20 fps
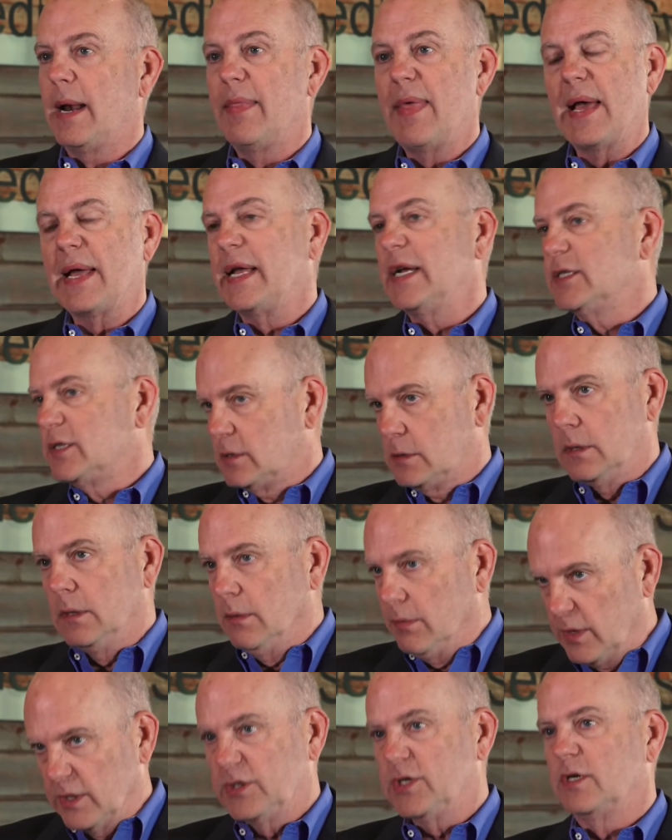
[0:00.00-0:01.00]
In that case,
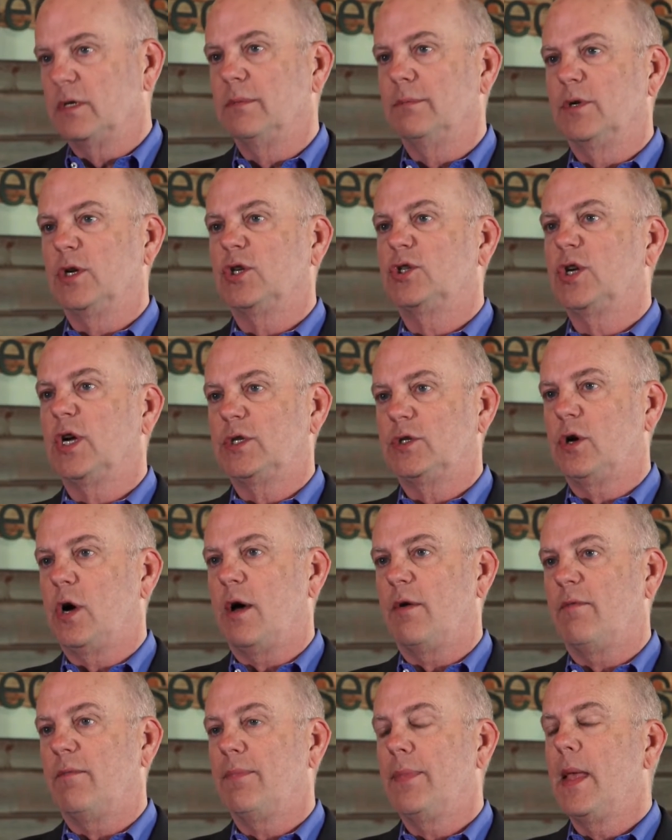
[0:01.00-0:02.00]
the system just shuts off.